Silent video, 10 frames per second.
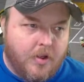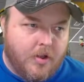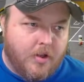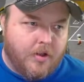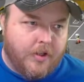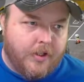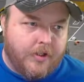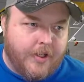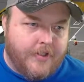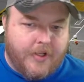Alright,
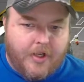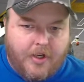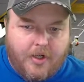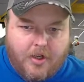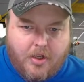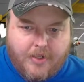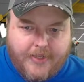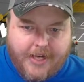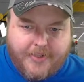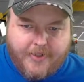let's
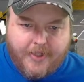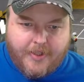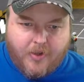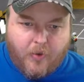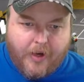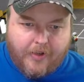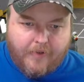attach this. Oh, wait.